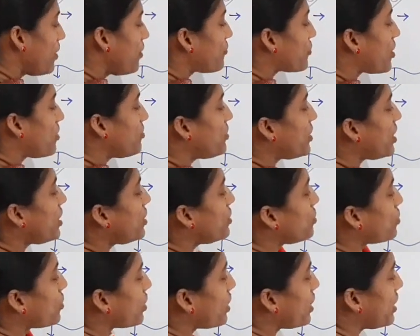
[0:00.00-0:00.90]
From the
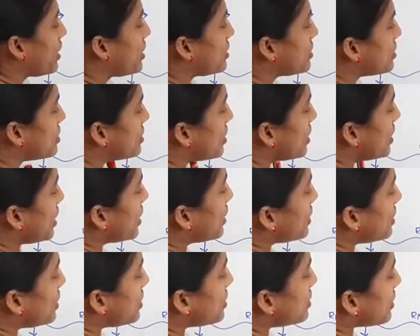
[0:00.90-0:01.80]
nucleus,
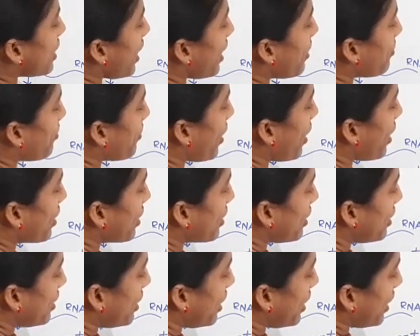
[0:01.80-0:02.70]
this
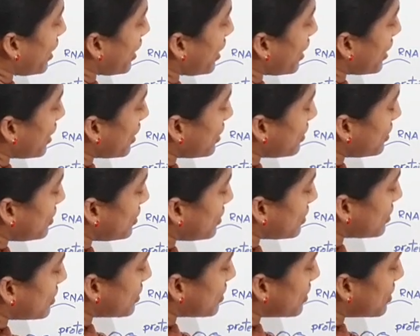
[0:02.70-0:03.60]
mRNA
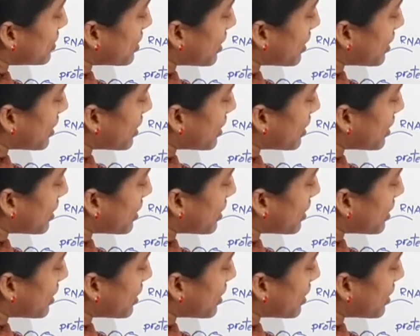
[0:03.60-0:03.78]
is